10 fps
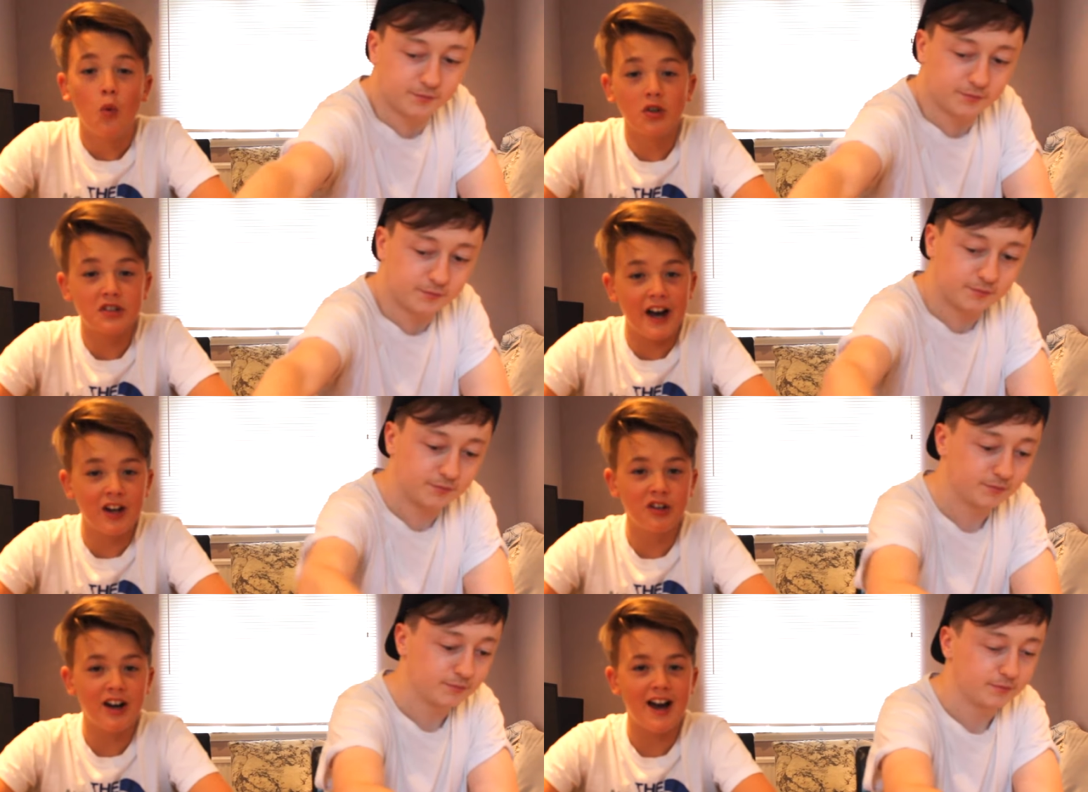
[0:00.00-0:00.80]
Speaker 1: What's
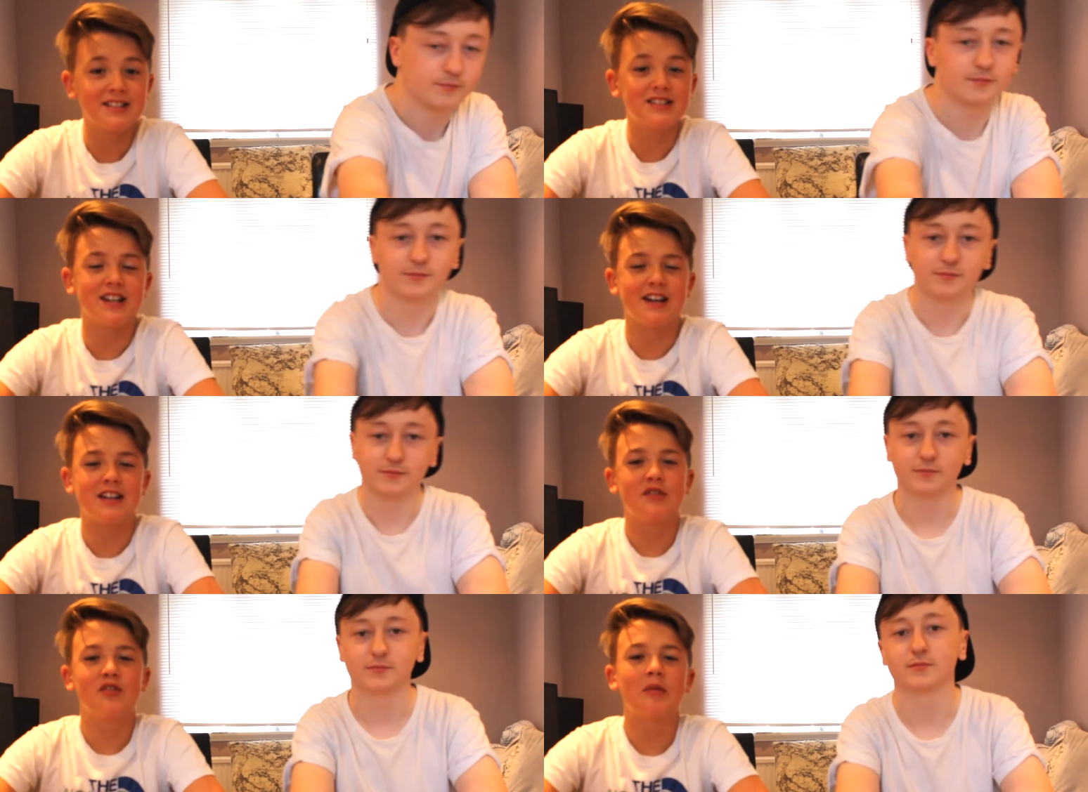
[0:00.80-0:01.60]
going on, guys? It's
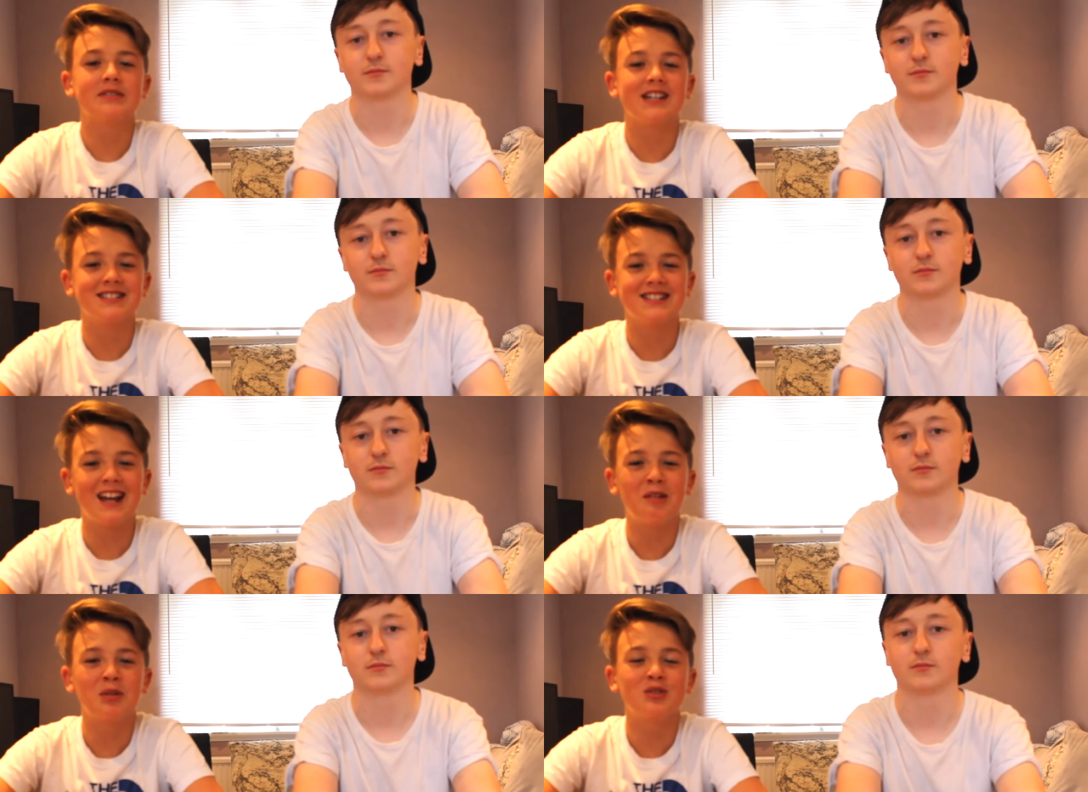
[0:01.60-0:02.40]
J&A Films, and
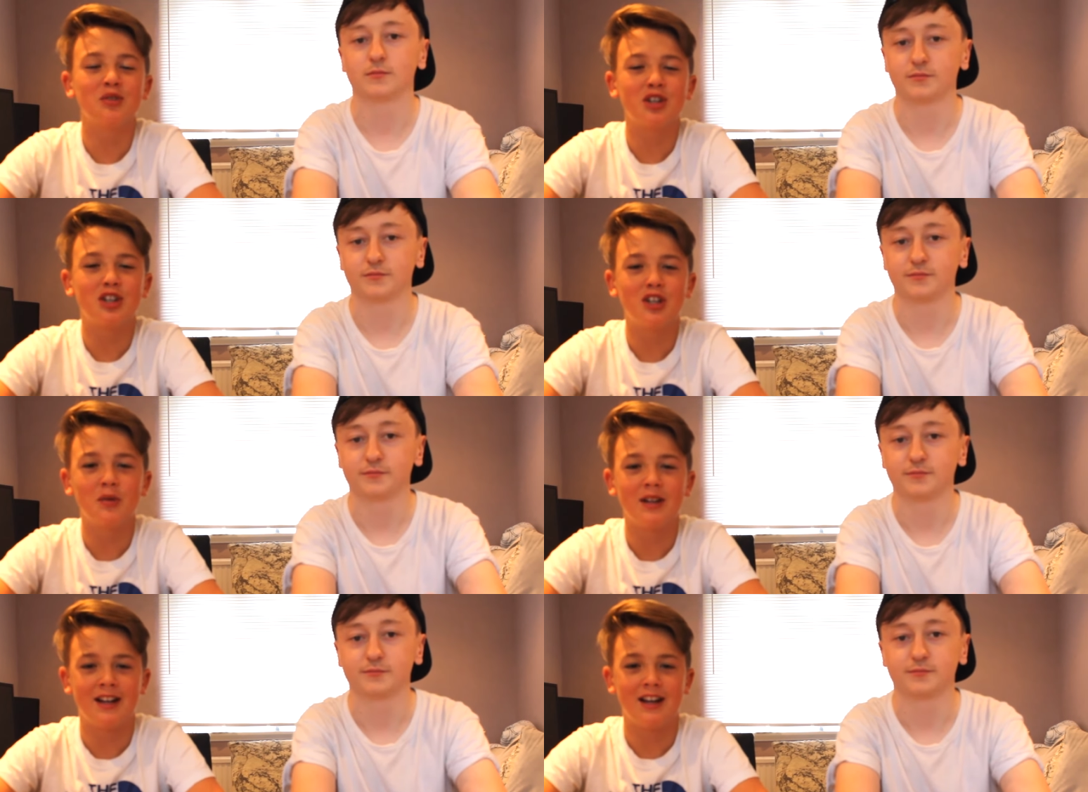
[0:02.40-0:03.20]
today we're doing a
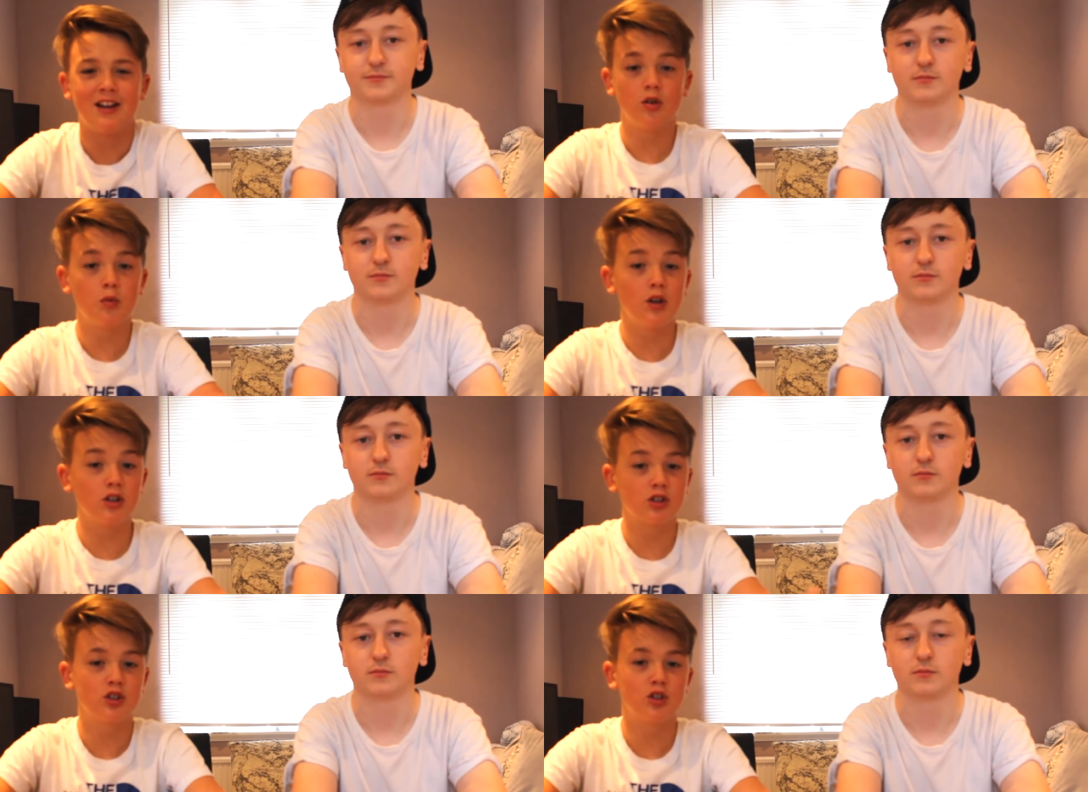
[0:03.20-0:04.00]
Q&A. We
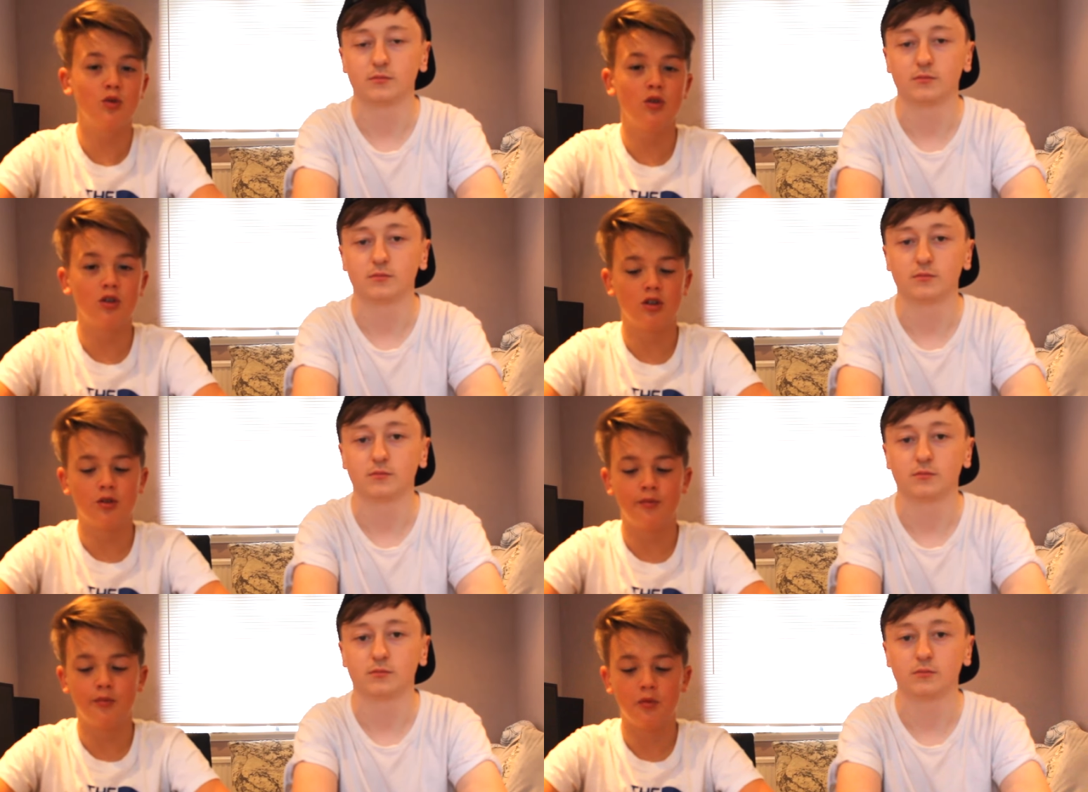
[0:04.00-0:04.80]
asked you
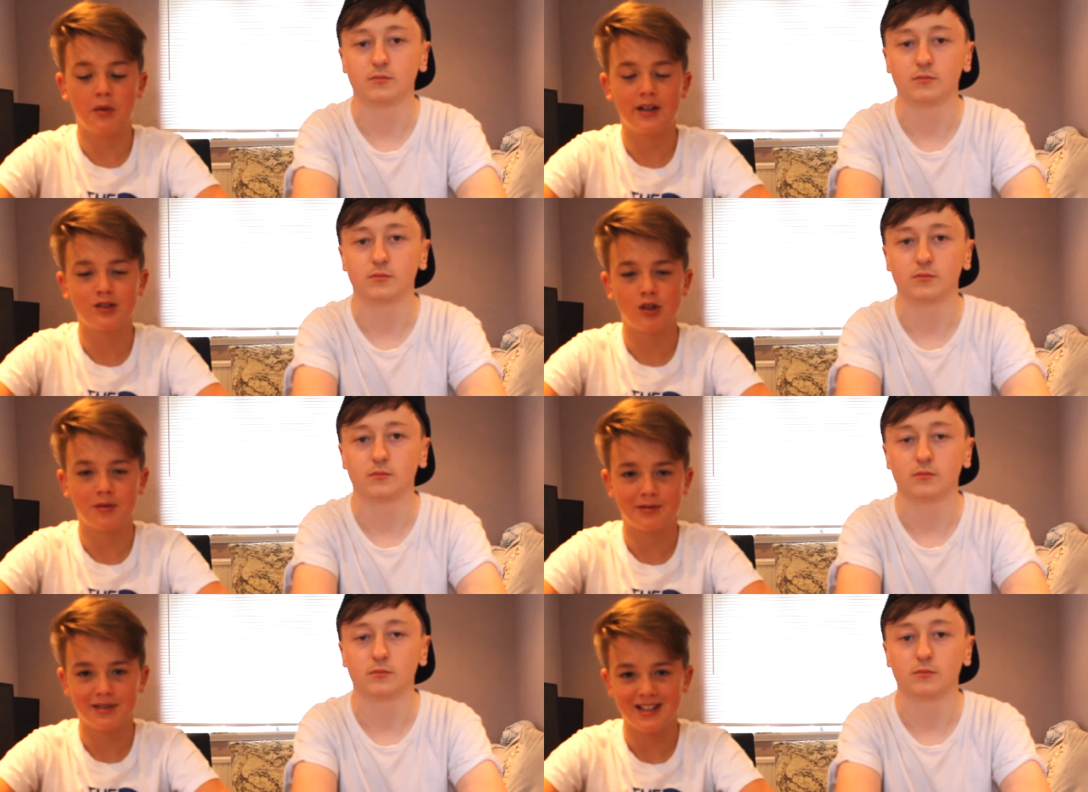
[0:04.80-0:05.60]
on my
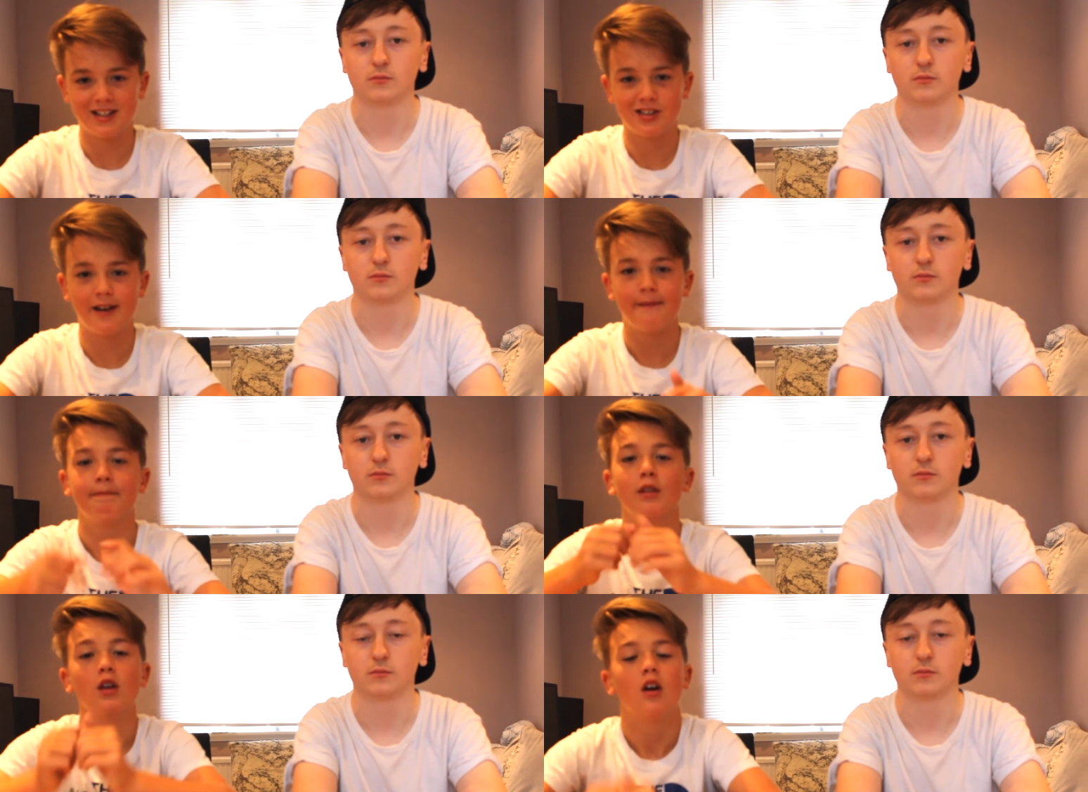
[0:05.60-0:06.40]
Instagram and
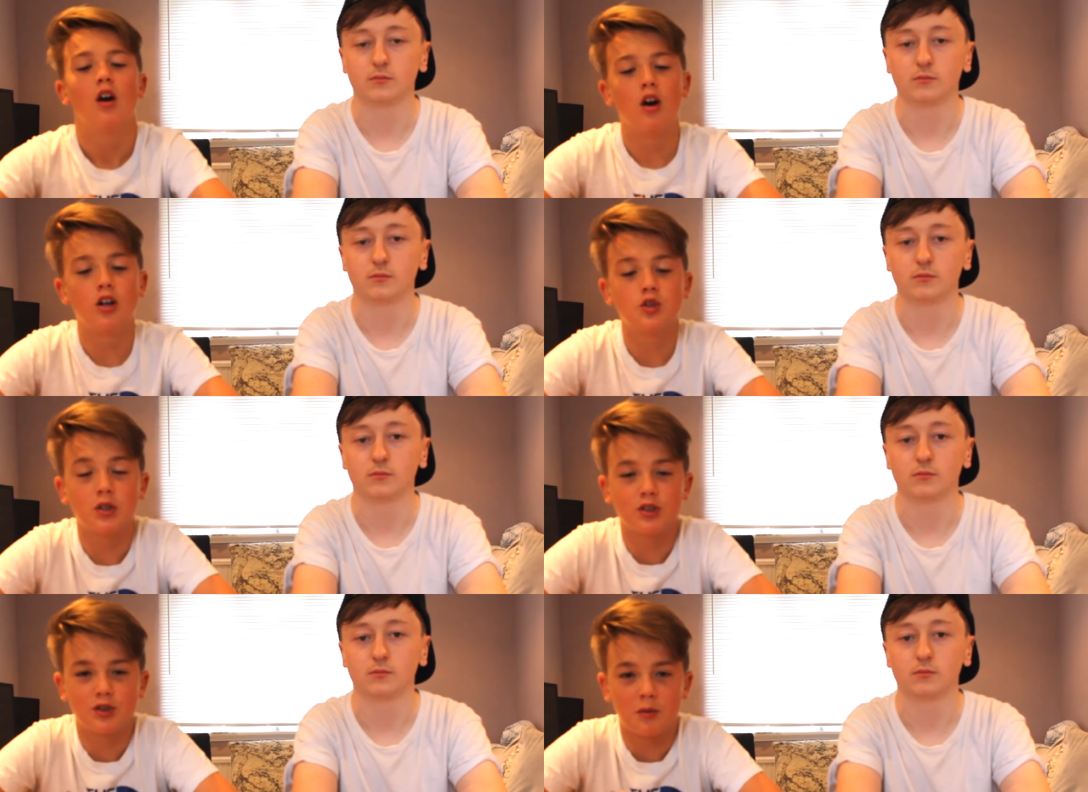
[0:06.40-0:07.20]
Snapchat to ask